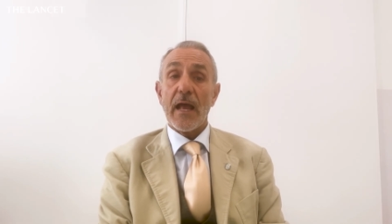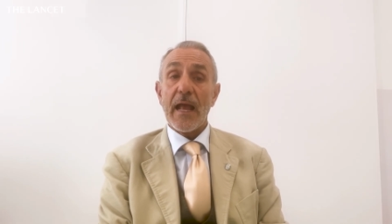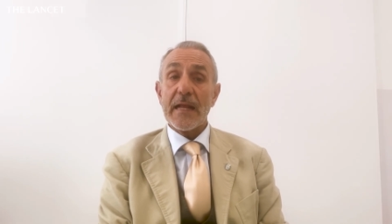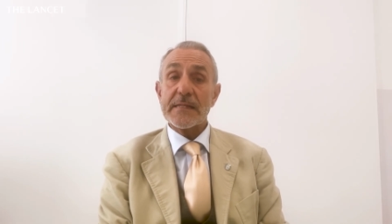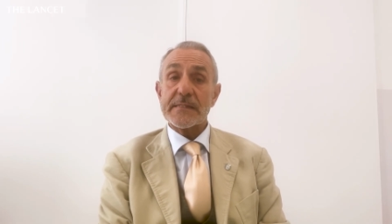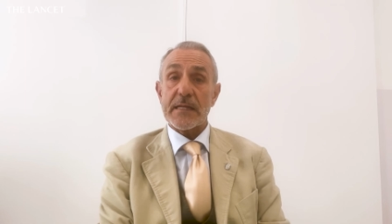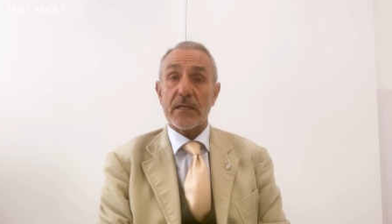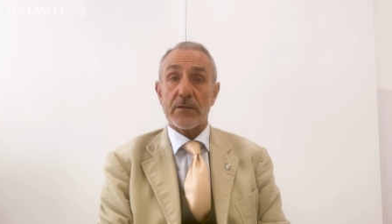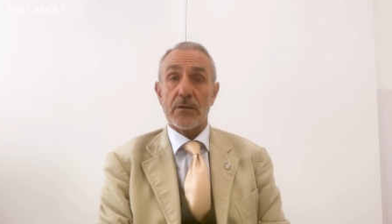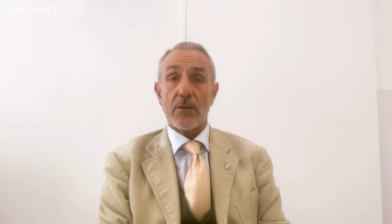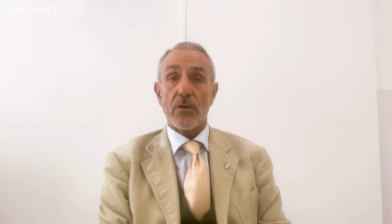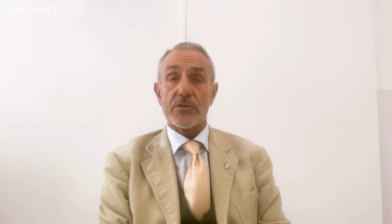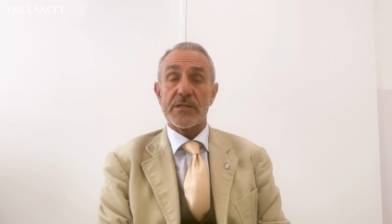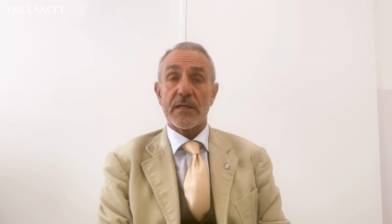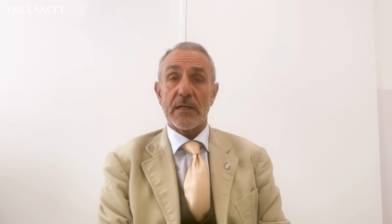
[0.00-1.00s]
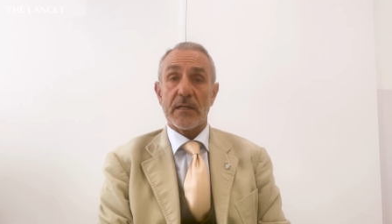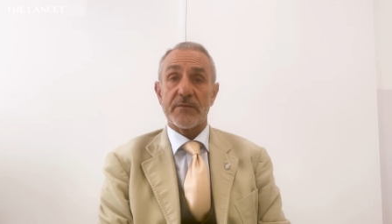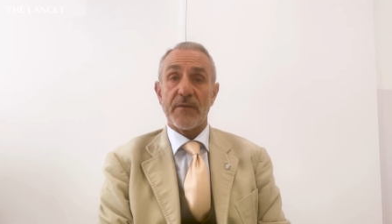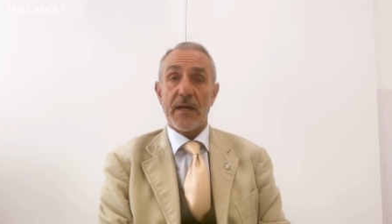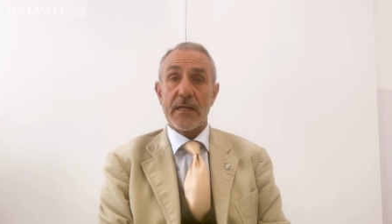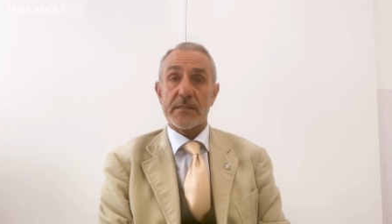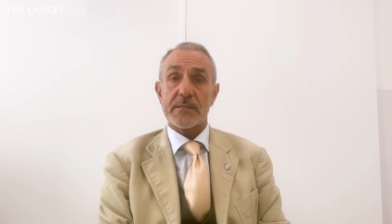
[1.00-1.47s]
and technological
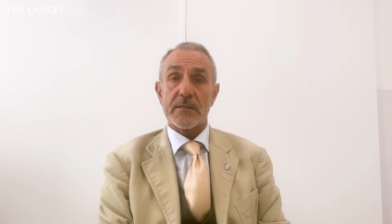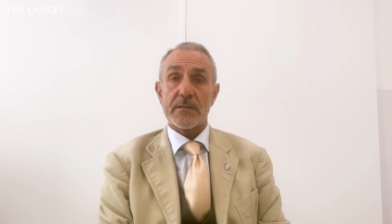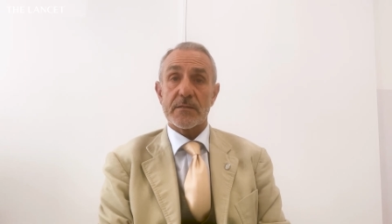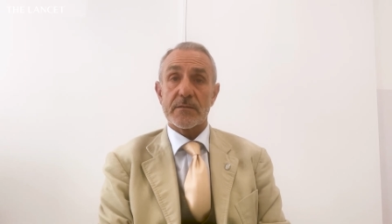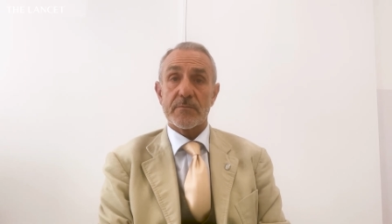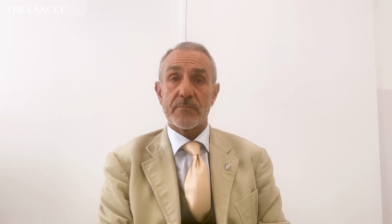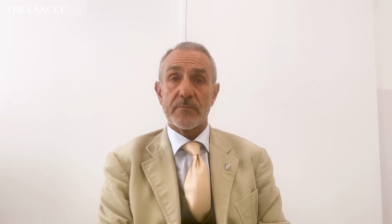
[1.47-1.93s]
advances.